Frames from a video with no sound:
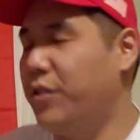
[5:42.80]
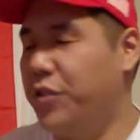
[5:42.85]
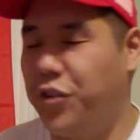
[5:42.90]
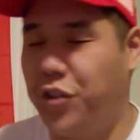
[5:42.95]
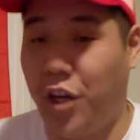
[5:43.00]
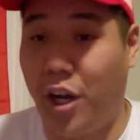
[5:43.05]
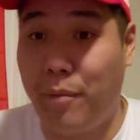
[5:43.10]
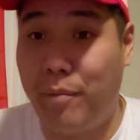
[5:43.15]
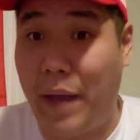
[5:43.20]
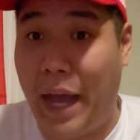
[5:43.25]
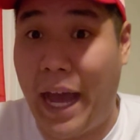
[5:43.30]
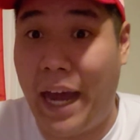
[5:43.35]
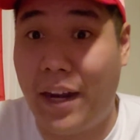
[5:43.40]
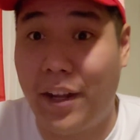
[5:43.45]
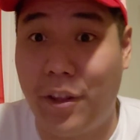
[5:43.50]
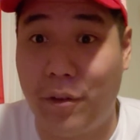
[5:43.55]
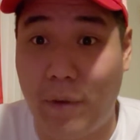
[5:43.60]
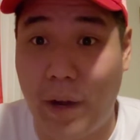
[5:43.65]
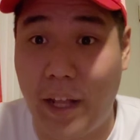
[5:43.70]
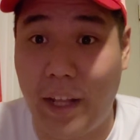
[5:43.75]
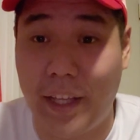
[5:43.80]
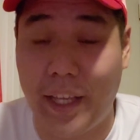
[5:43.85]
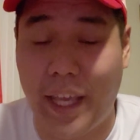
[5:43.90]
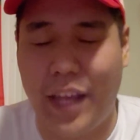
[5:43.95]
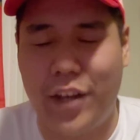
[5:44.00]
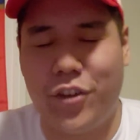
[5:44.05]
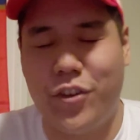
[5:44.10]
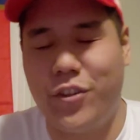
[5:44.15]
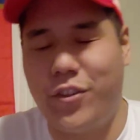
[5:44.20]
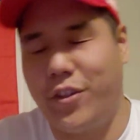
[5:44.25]
jump out of the
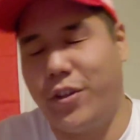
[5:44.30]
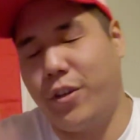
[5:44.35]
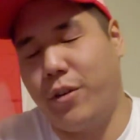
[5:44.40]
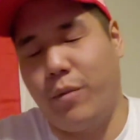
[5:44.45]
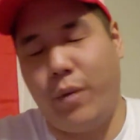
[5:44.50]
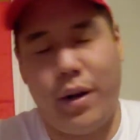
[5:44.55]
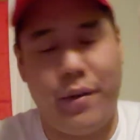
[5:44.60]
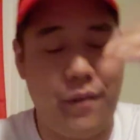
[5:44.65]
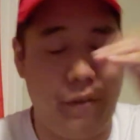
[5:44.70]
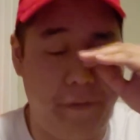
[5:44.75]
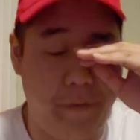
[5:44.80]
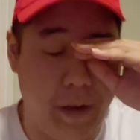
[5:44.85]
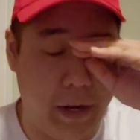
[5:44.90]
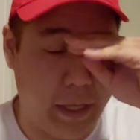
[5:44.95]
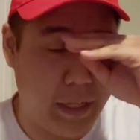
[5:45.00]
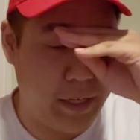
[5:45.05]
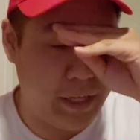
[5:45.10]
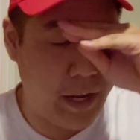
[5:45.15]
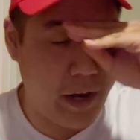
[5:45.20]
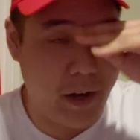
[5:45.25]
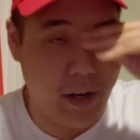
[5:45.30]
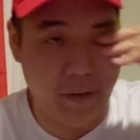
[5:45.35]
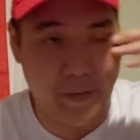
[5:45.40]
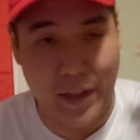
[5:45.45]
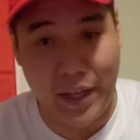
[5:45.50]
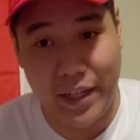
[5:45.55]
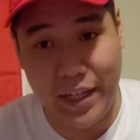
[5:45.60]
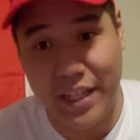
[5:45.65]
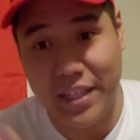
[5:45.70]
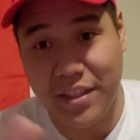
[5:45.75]
relegation zone or whatever fucking narrative
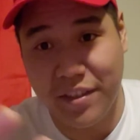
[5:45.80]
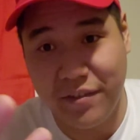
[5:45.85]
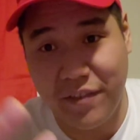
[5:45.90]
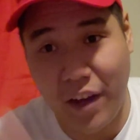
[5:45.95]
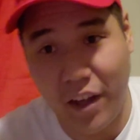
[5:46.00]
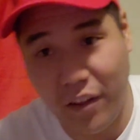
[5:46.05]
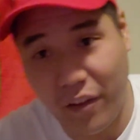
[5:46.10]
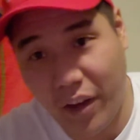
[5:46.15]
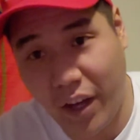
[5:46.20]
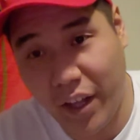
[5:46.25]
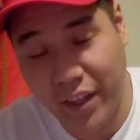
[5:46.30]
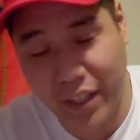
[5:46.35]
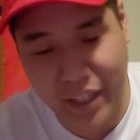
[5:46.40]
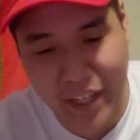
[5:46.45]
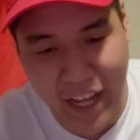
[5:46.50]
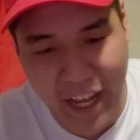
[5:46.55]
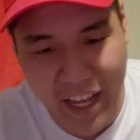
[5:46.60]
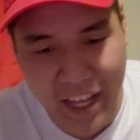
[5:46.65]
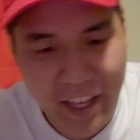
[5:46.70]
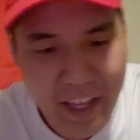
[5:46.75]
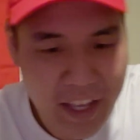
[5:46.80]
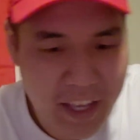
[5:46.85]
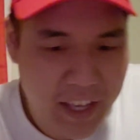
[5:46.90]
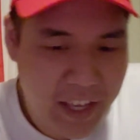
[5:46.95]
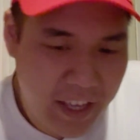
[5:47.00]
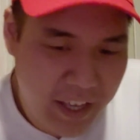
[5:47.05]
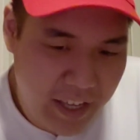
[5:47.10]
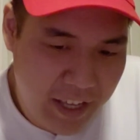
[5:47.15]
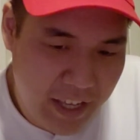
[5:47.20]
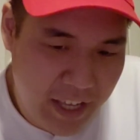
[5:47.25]
that needs to follow on the day.
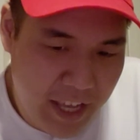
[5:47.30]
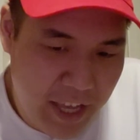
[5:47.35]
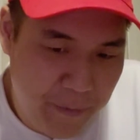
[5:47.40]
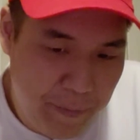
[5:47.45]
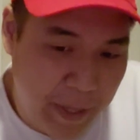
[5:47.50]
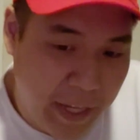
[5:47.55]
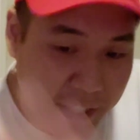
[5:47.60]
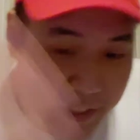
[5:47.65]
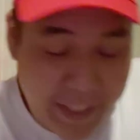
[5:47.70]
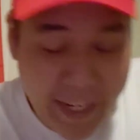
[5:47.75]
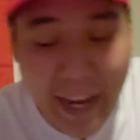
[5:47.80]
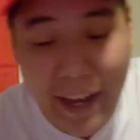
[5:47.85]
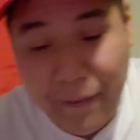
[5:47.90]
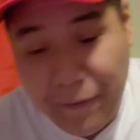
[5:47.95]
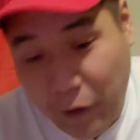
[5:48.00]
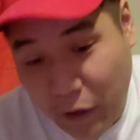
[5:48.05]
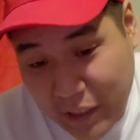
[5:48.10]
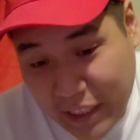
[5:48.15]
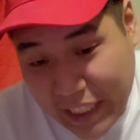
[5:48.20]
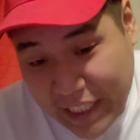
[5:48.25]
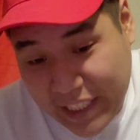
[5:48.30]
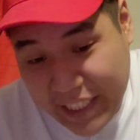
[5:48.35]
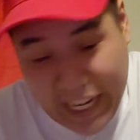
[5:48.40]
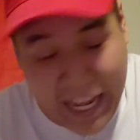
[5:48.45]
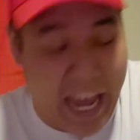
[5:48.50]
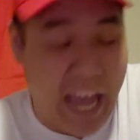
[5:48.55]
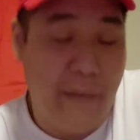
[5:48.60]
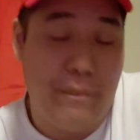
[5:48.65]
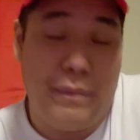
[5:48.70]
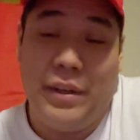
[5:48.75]
Because yeah, of course that's going to
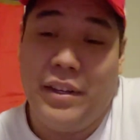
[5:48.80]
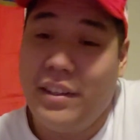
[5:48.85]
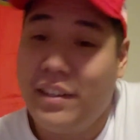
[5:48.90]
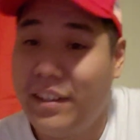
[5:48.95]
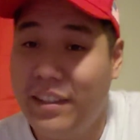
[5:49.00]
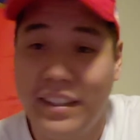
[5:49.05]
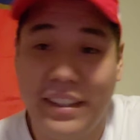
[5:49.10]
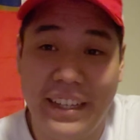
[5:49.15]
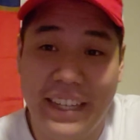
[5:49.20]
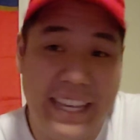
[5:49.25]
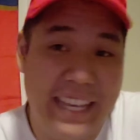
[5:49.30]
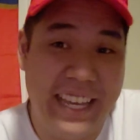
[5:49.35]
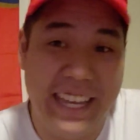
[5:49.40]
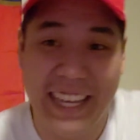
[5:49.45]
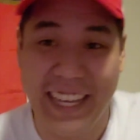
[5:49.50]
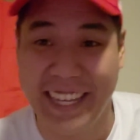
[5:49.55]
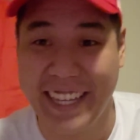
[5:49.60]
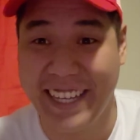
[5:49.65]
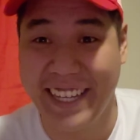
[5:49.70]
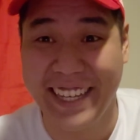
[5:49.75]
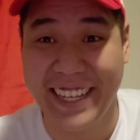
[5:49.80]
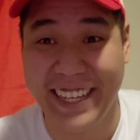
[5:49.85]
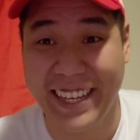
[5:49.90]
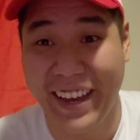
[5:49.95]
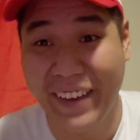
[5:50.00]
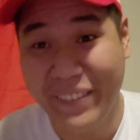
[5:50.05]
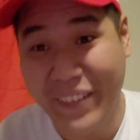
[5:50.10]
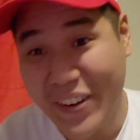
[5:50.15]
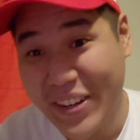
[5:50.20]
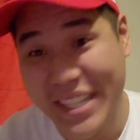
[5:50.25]
happen.
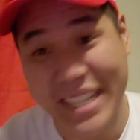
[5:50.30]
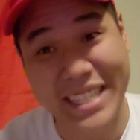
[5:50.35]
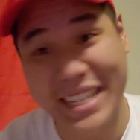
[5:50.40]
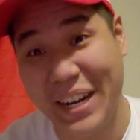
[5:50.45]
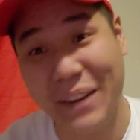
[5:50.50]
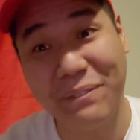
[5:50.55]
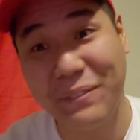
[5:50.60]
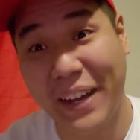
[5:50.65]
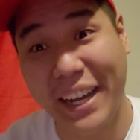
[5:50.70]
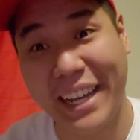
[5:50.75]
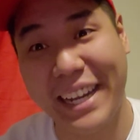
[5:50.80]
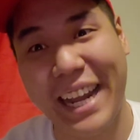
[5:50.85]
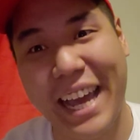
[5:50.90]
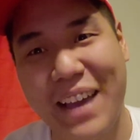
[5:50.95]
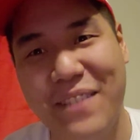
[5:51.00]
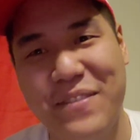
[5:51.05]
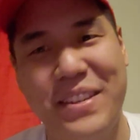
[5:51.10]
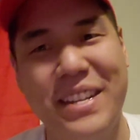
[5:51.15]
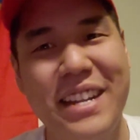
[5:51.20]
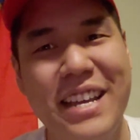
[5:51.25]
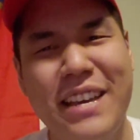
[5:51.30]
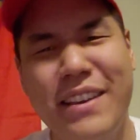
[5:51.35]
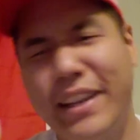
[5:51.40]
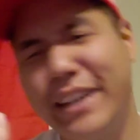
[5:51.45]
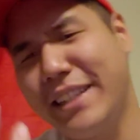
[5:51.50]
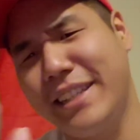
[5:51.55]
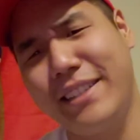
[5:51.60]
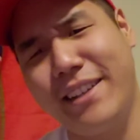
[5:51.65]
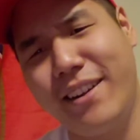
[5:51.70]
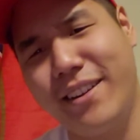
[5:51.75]
Of course that's going to fucking happen
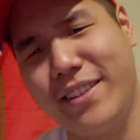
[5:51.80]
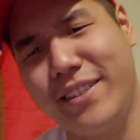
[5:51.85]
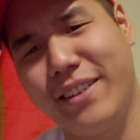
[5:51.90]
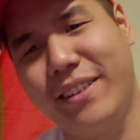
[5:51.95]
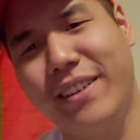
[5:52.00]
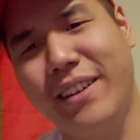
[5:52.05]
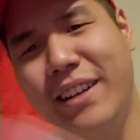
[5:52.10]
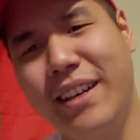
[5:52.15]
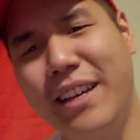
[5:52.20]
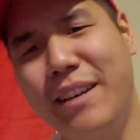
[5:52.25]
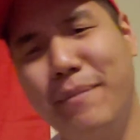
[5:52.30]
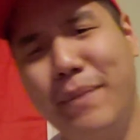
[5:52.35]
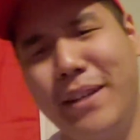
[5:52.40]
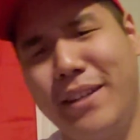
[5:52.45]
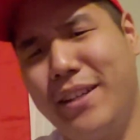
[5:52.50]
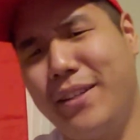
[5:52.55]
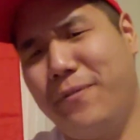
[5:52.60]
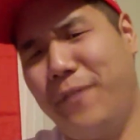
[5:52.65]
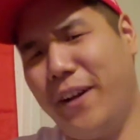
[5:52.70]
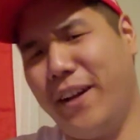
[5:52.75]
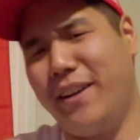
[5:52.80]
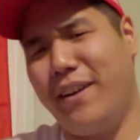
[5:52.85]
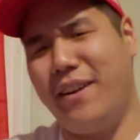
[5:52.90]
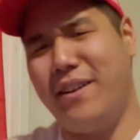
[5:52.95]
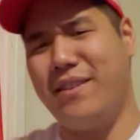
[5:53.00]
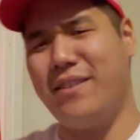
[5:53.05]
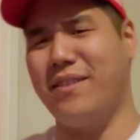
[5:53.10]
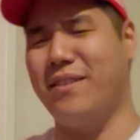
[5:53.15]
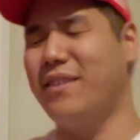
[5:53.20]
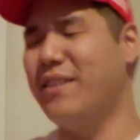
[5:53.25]
because it's Arsenal. Because it's fucking
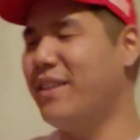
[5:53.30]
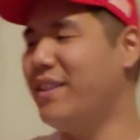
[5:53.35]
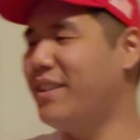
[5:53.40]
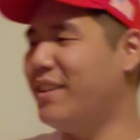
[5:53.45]
Arsenal.